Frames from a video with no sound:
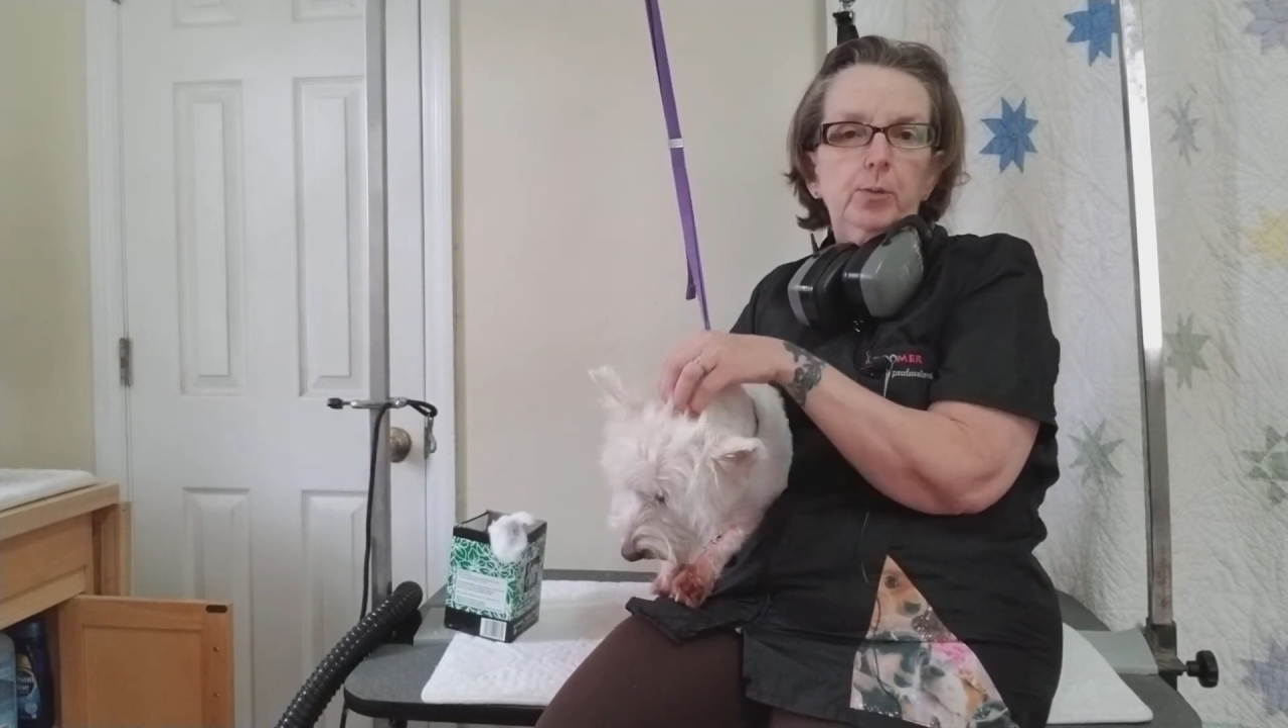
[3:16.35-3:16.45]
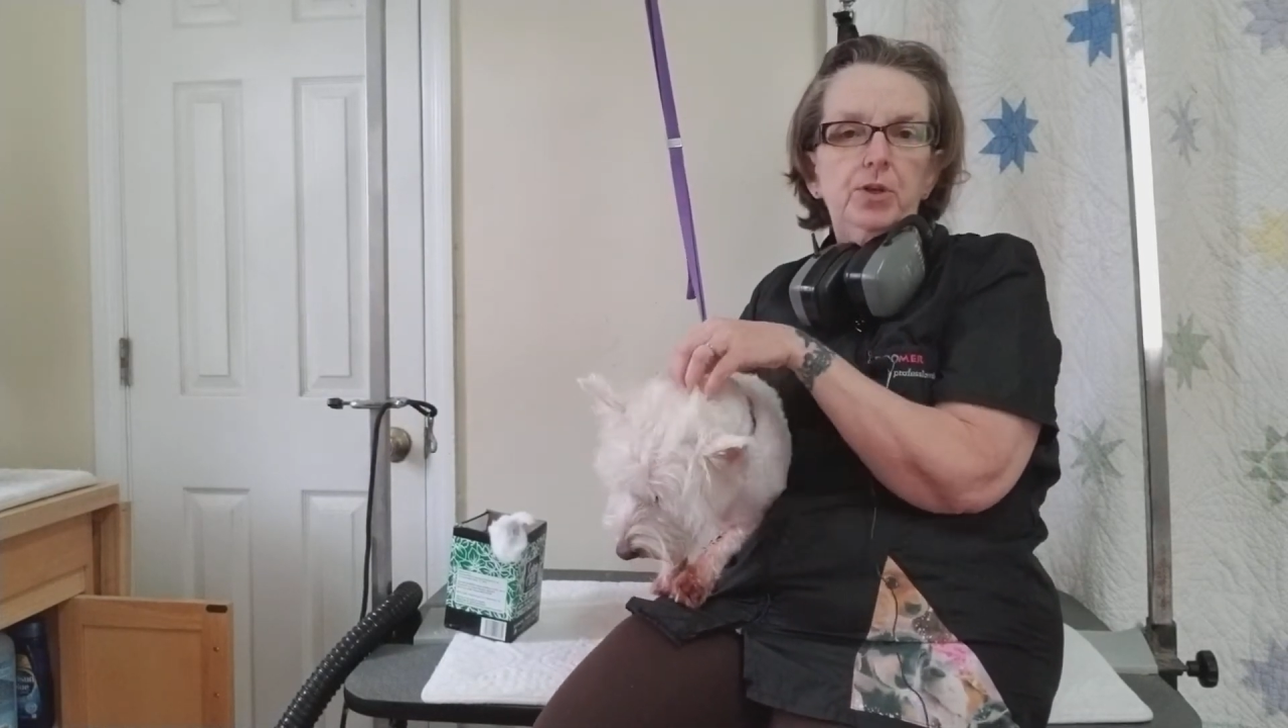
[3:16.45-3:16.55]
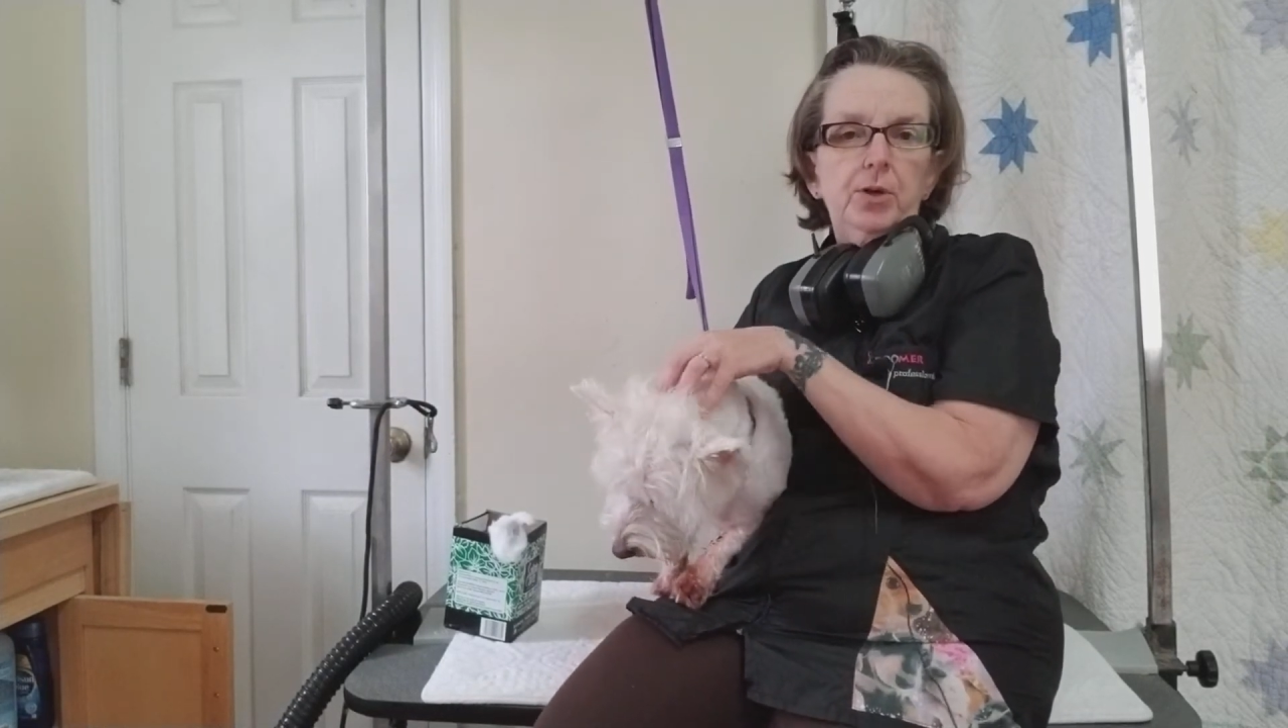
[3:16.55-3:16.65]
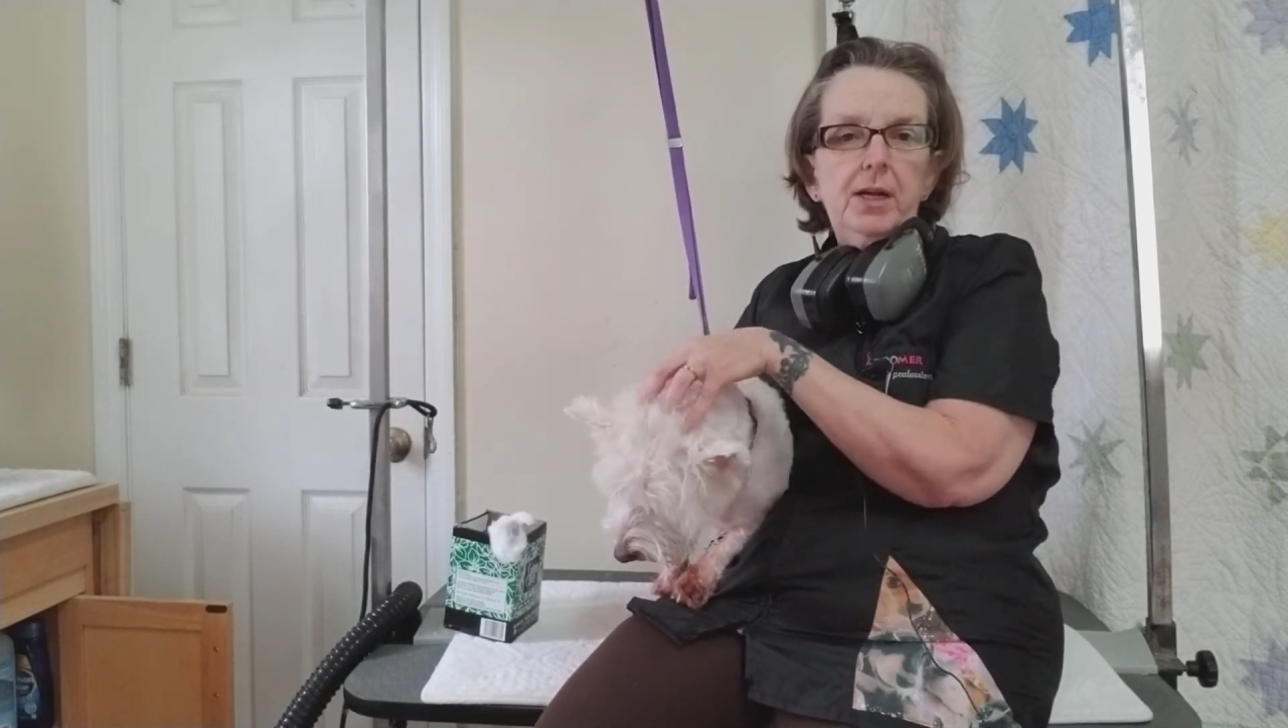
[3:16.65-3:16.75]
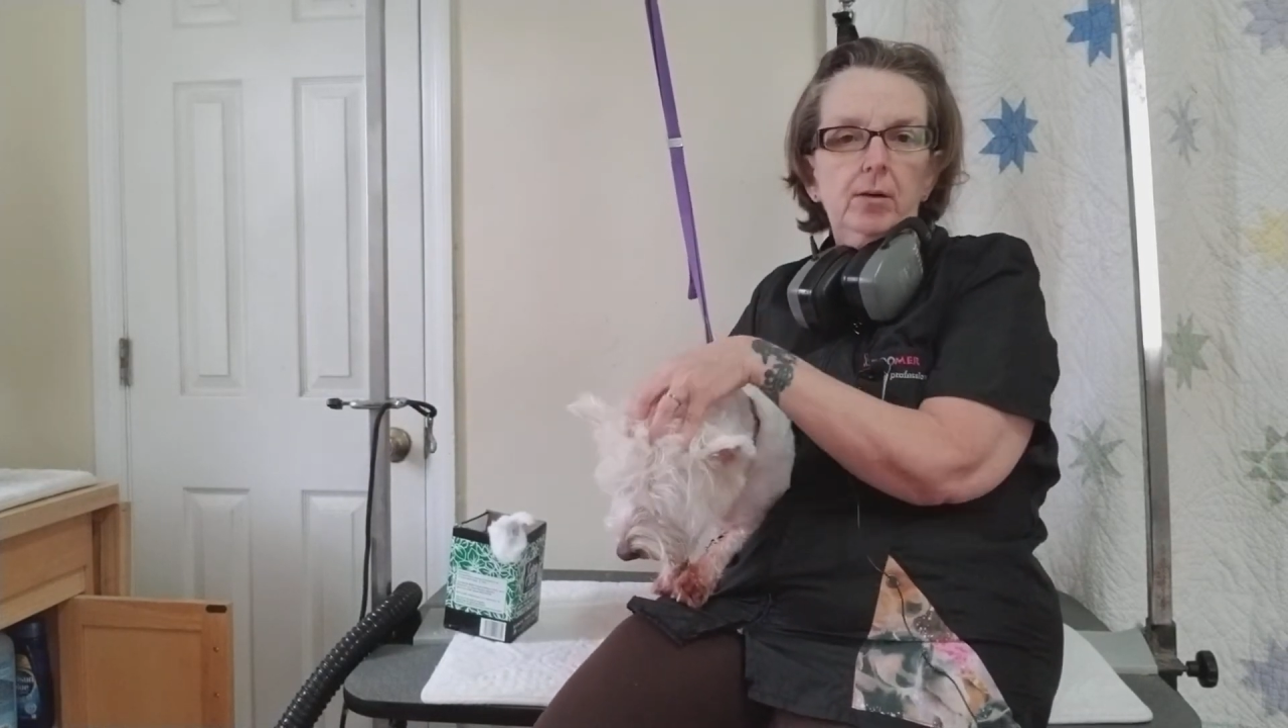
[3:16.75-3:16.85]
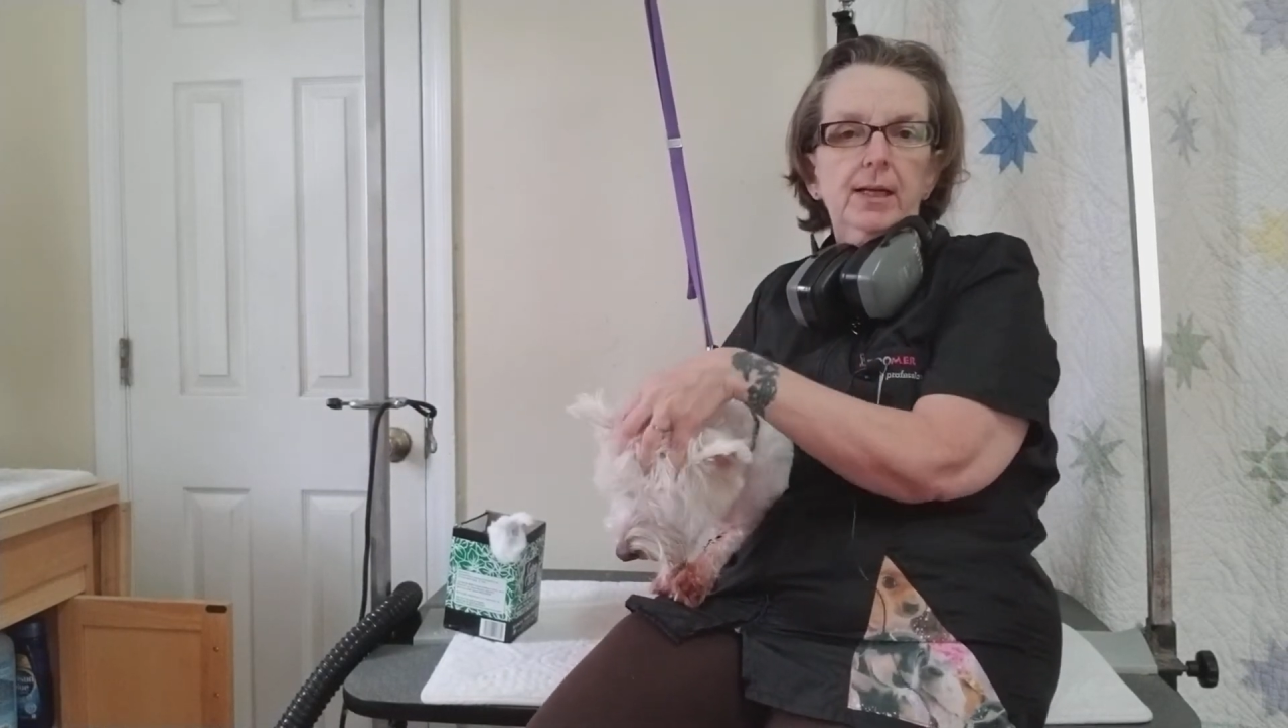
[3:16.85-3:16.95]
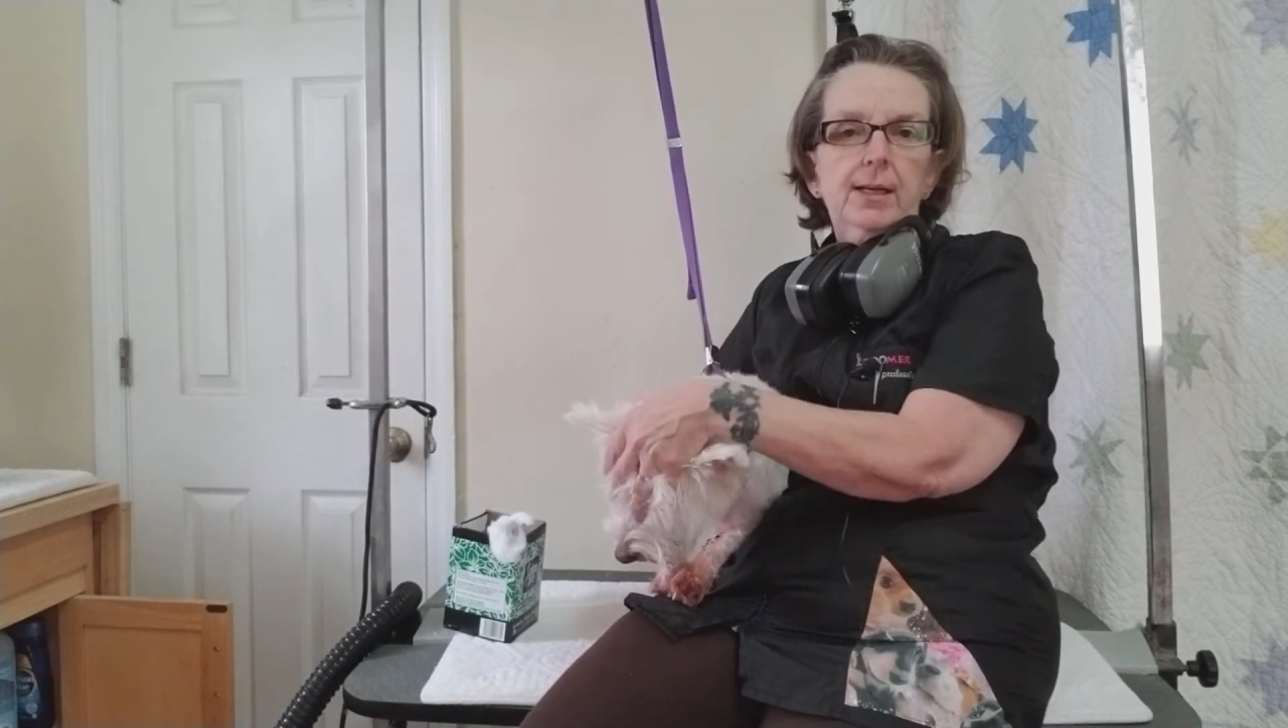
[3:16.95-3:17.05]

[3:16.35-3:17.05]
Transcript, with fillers: with your hearing.